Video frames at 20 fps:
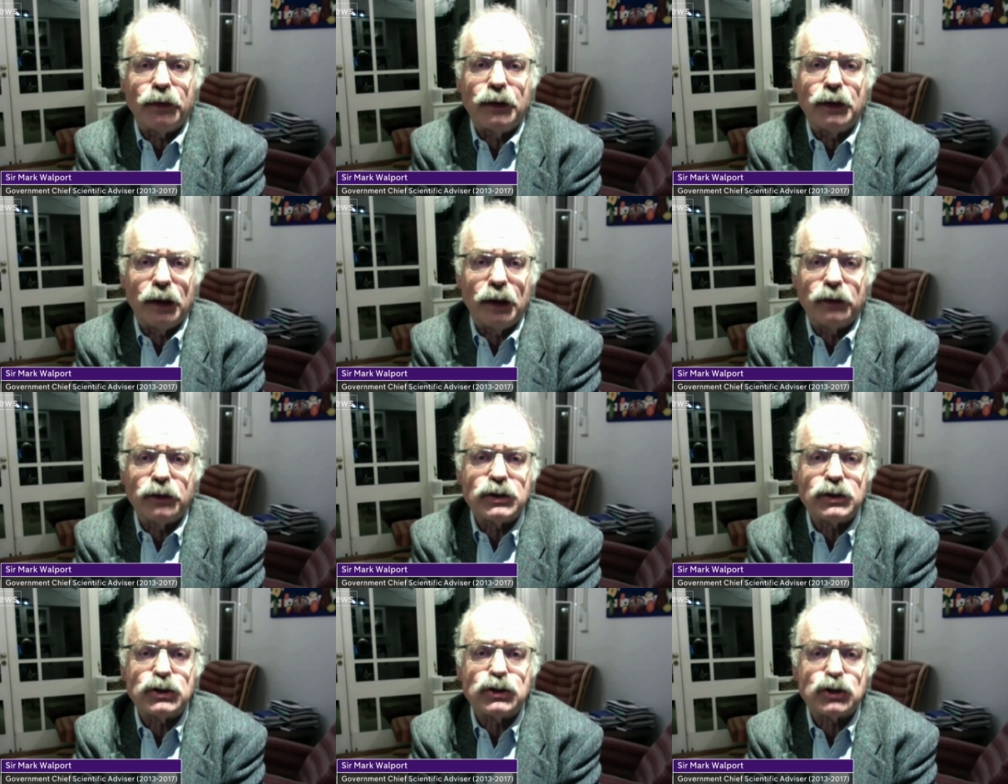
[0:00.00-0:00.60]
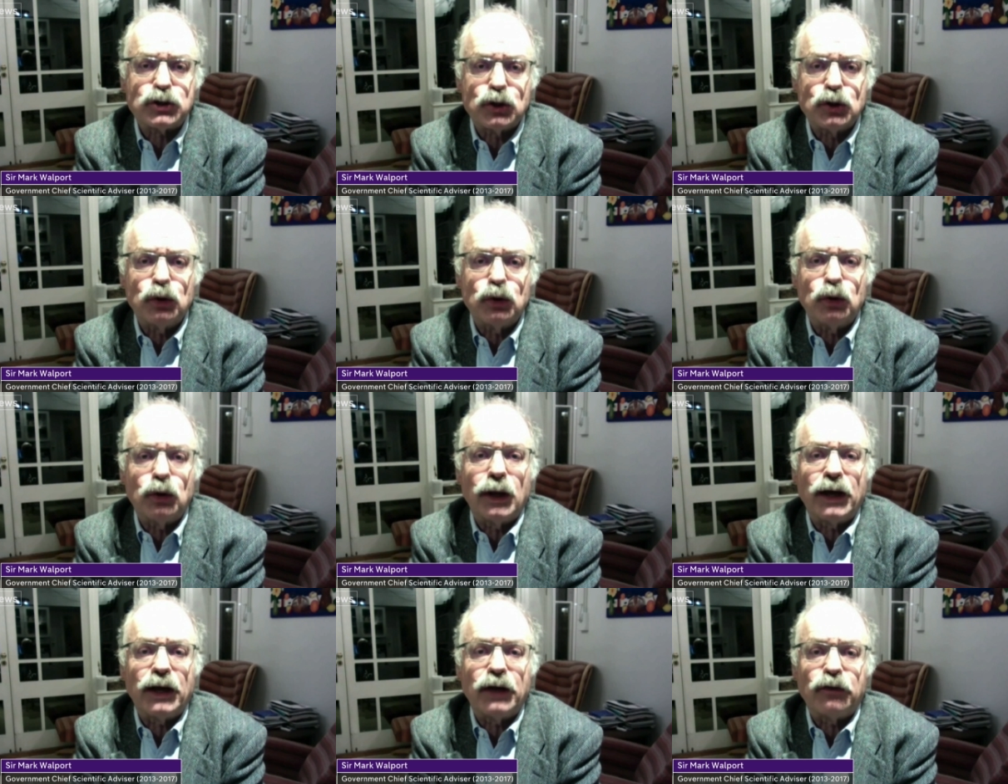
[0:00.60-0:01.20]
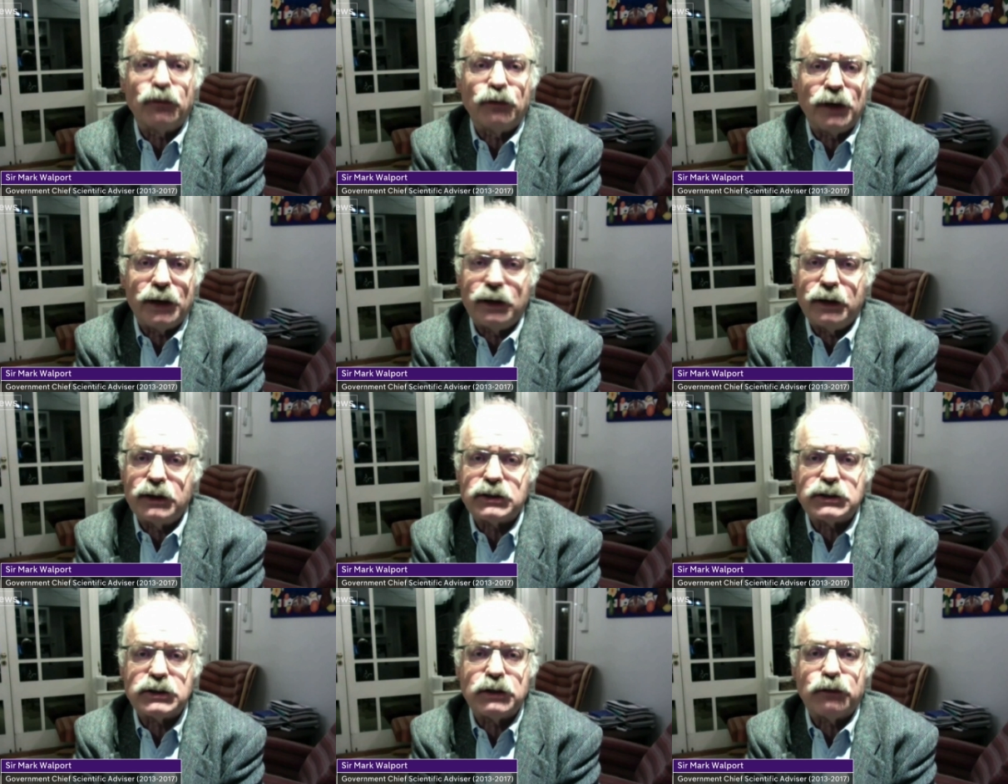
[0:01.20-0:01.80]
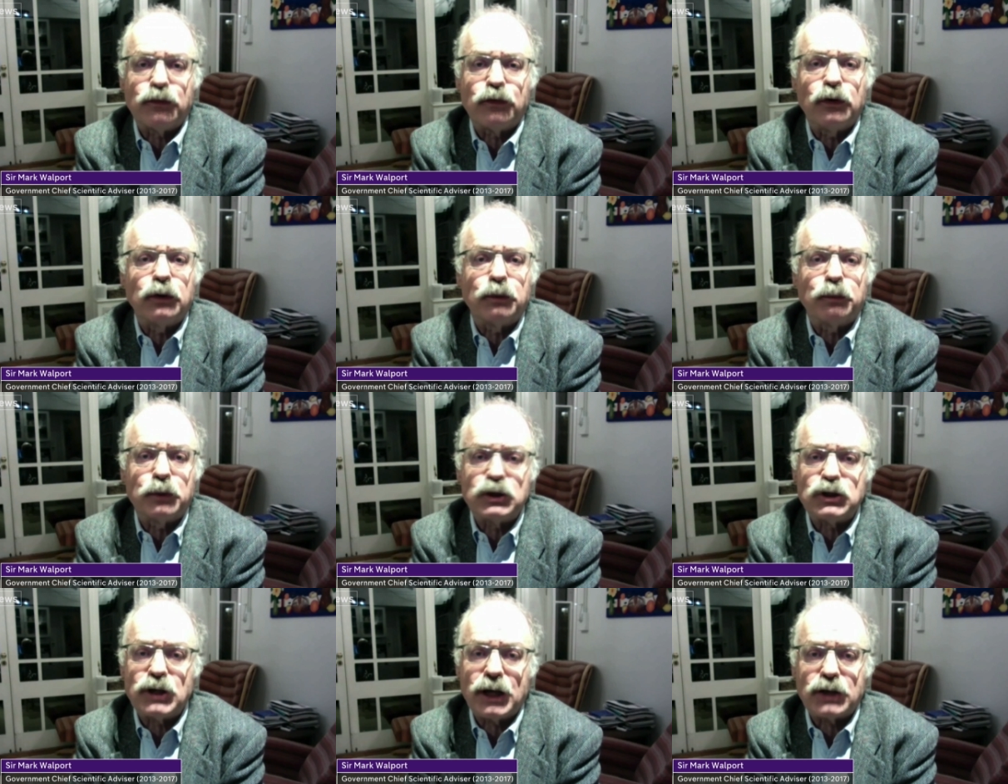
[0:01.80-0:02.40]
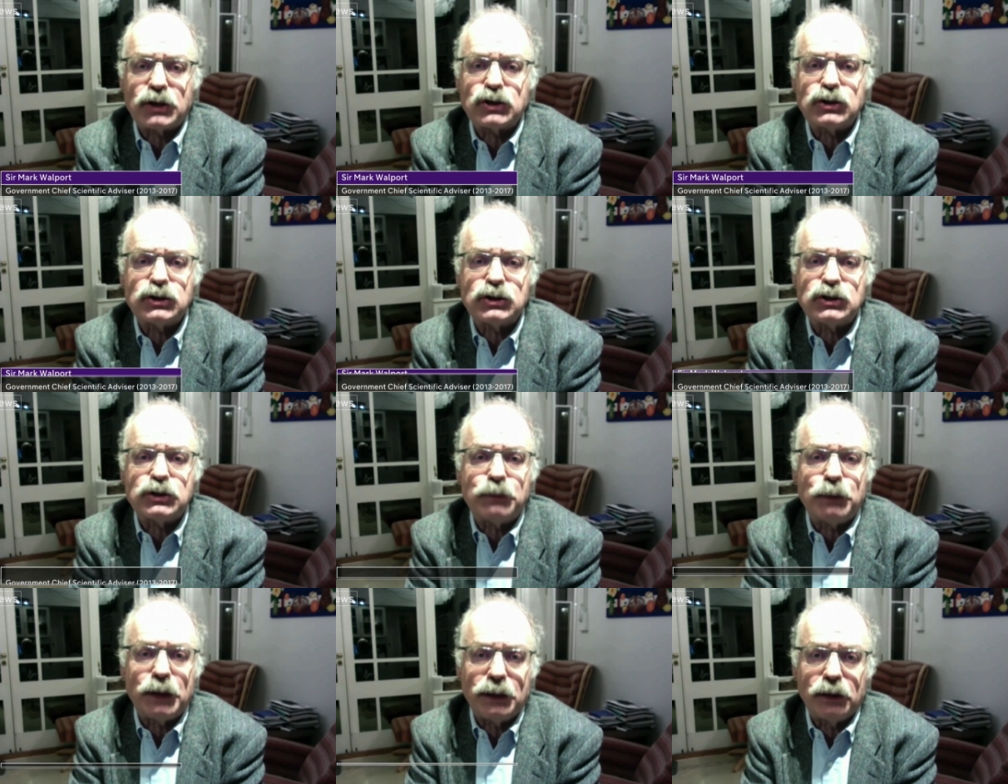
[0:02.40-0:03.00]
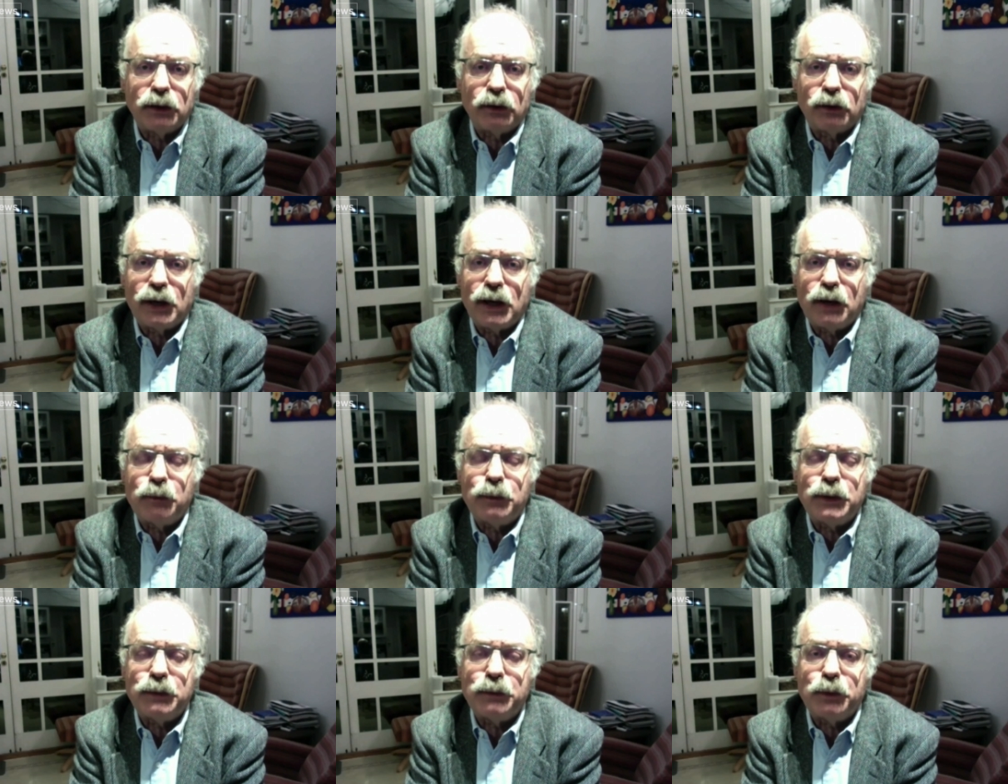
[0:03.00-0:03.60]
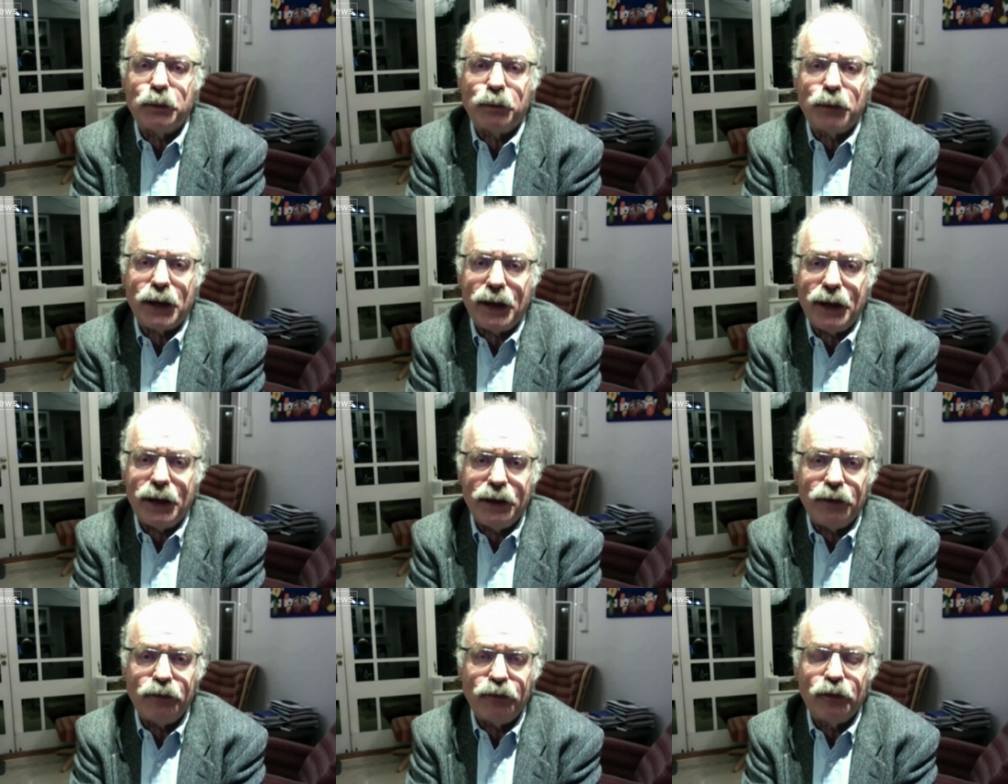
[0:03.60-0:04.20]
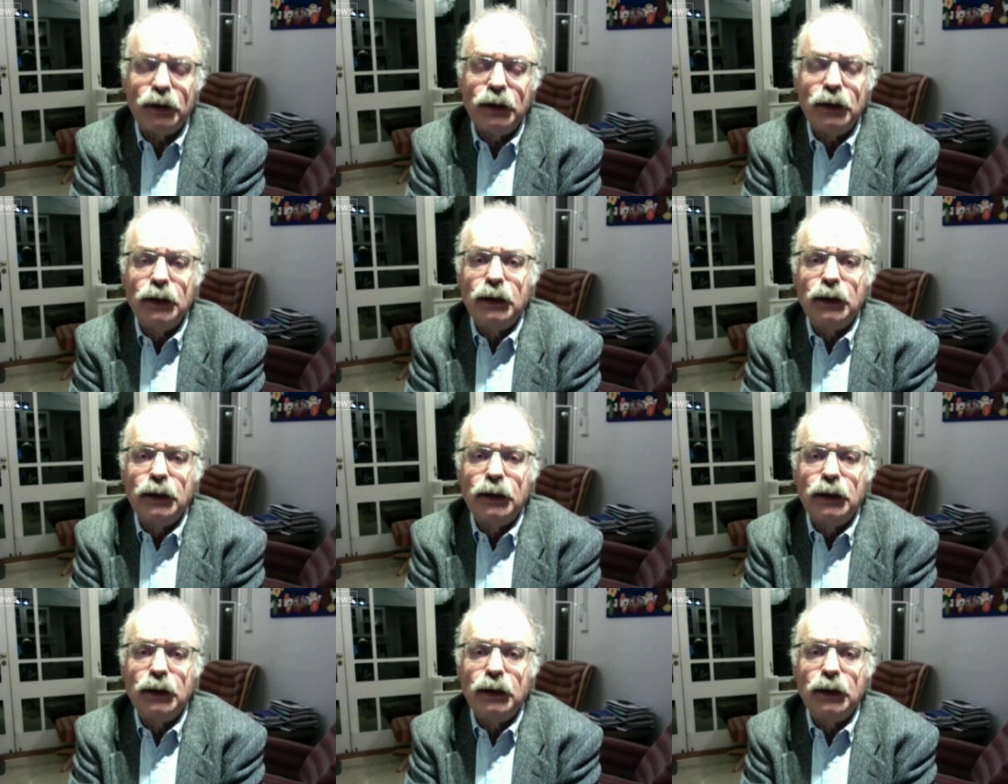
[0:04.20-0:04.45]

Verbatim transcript: The London School has various different projections depending on how people behave,